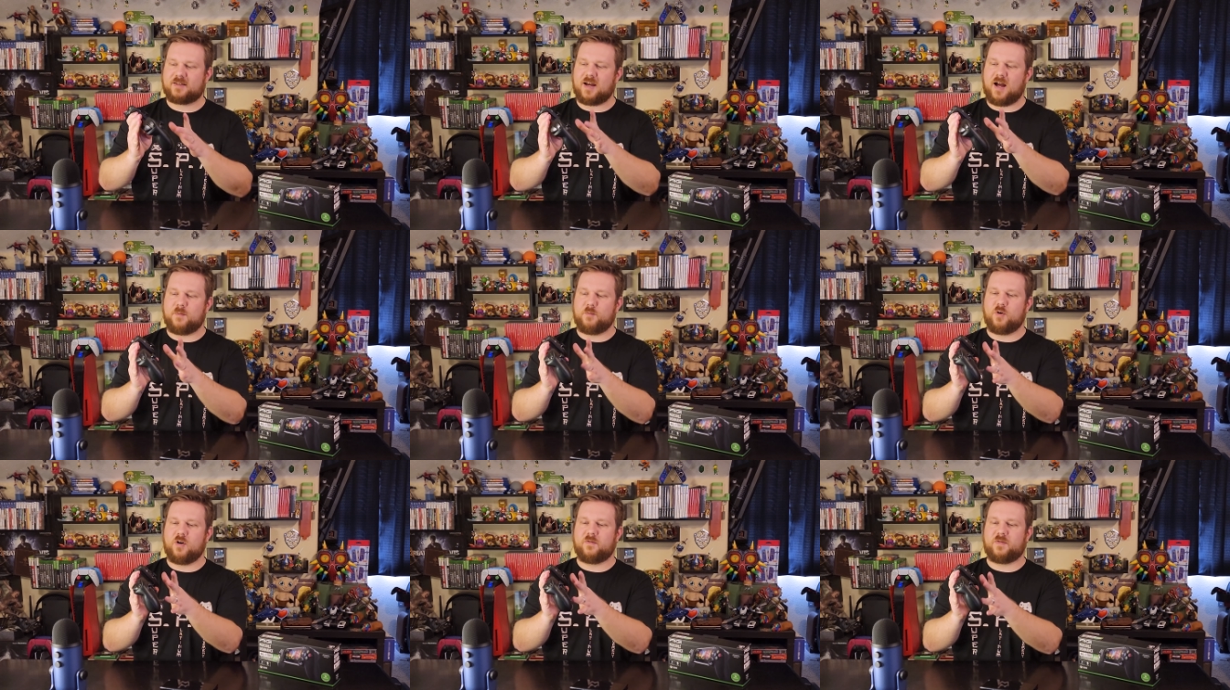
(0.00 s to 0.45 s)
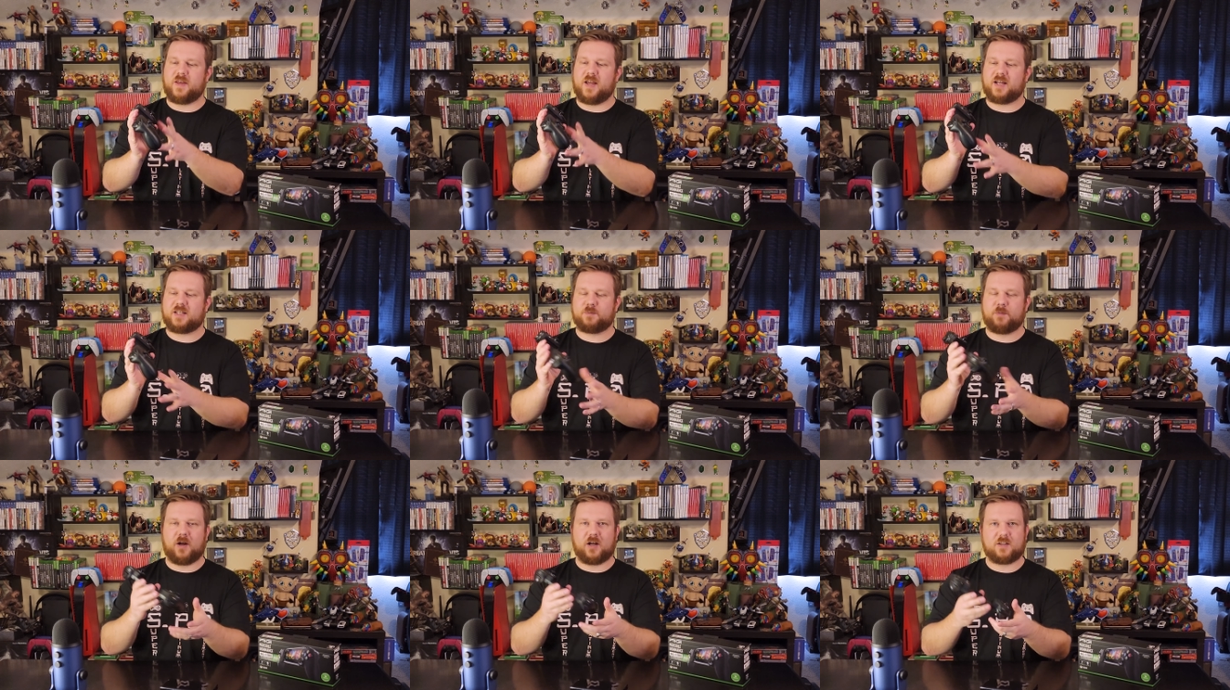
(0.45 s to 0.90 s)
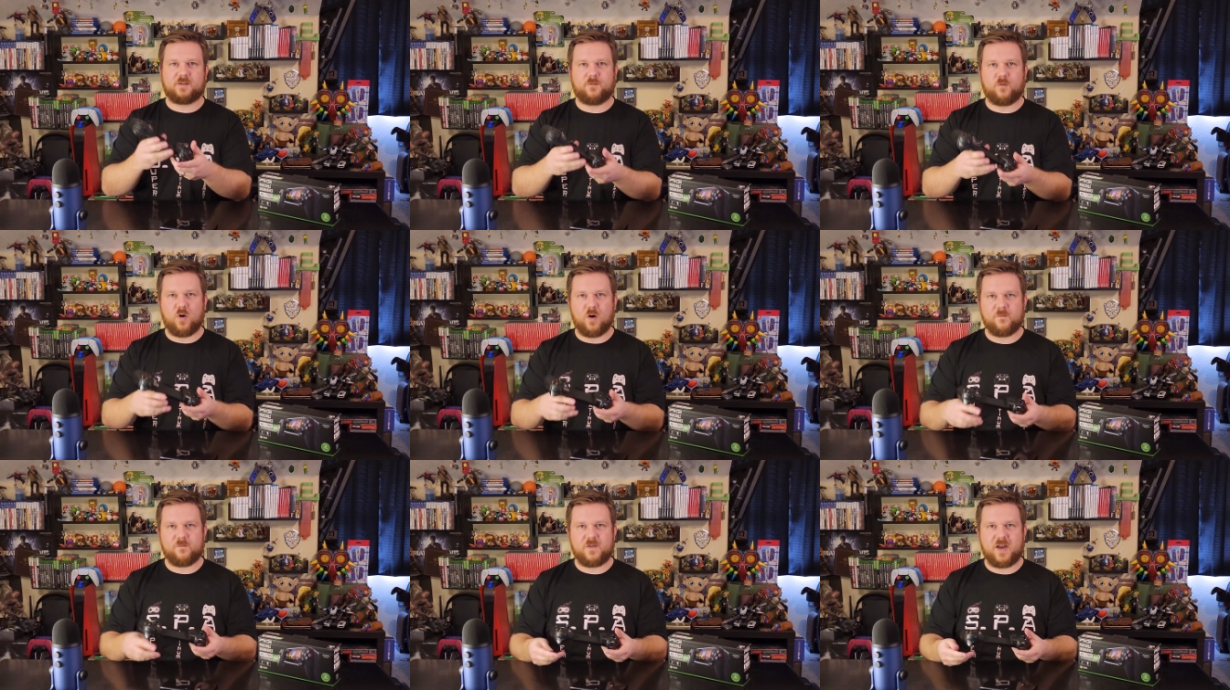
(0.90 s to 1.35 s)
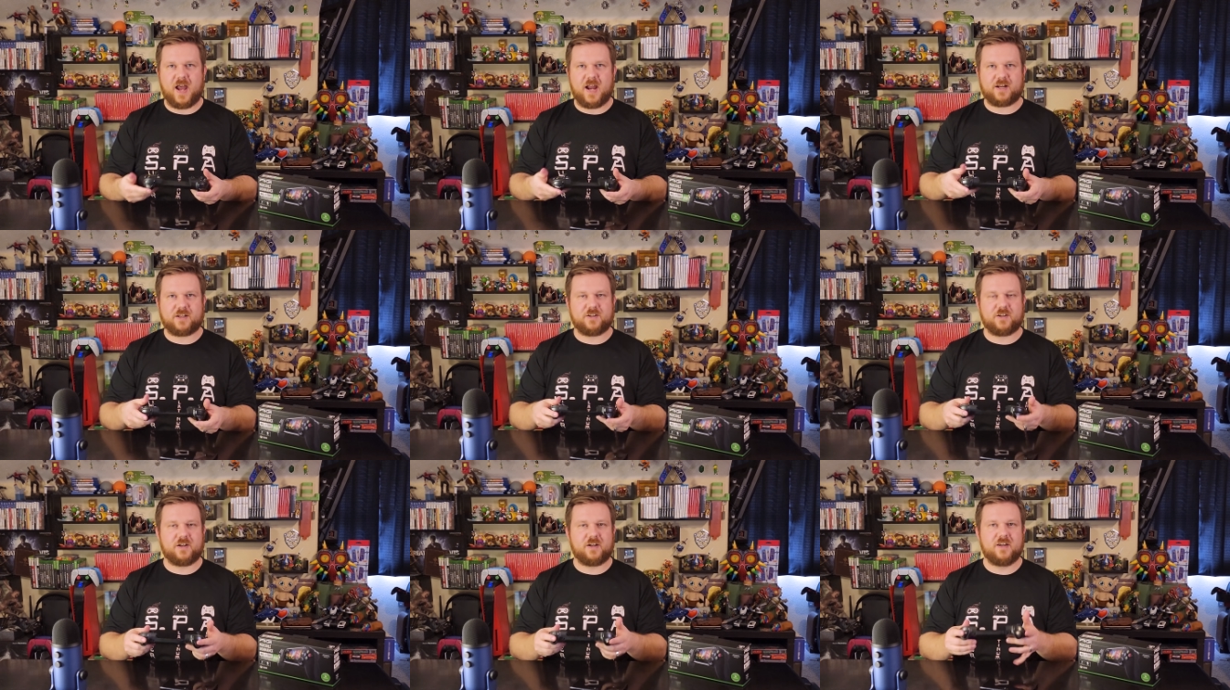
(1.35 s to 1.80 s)
got more of the Xbox form
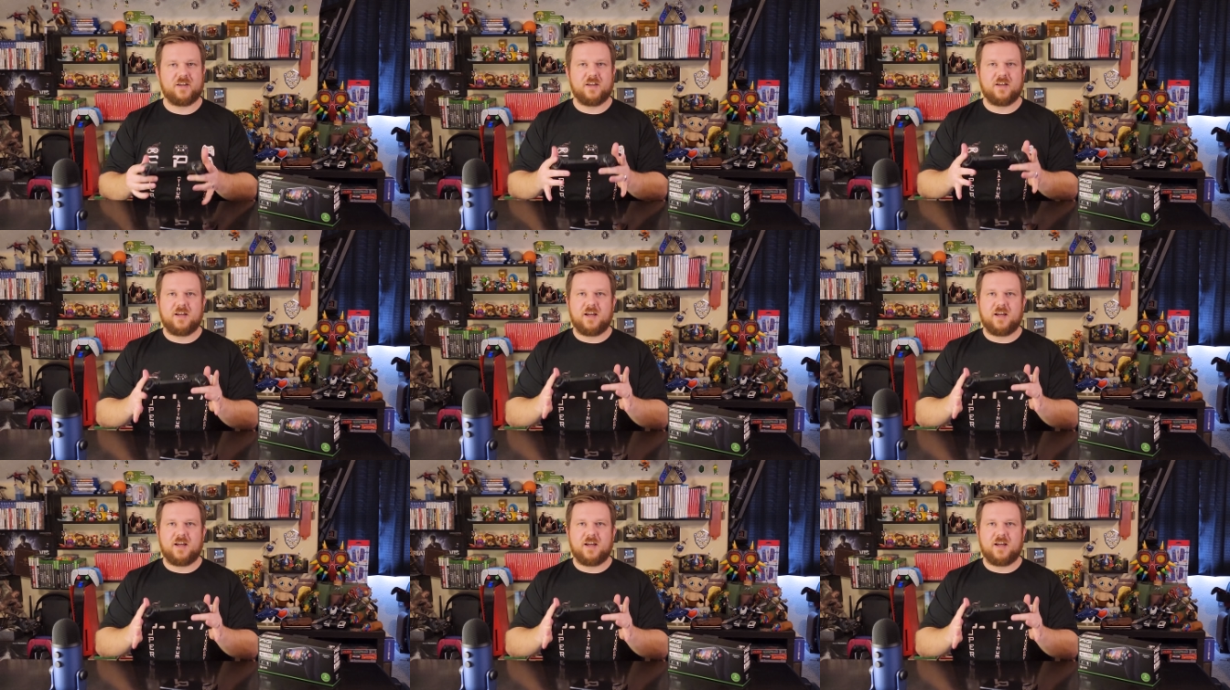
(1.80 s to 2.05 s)
factor